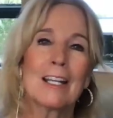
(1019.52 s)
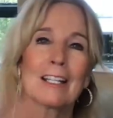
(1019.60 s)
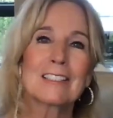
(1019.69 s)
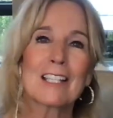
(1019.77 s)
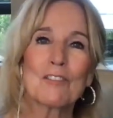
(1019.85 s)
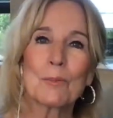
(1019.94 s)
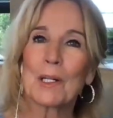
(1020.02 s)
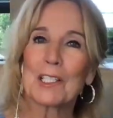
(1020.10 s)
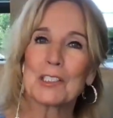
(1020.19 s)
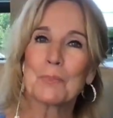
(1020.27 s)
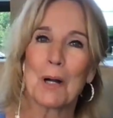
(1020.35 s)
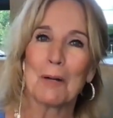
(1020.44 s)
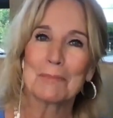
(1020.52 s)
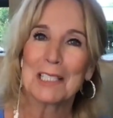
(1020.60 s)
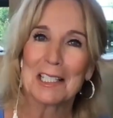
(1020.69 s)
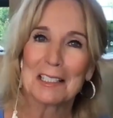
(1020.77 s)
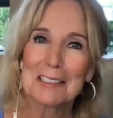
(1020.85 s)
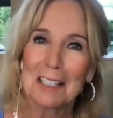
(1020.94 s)
because everybody's
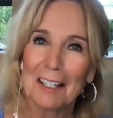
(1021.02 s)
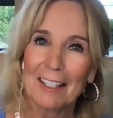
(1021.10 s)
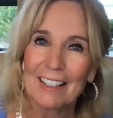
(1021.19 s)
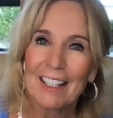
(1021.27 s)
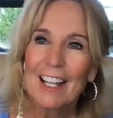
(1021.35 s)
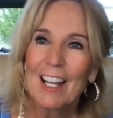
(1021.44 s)
excited.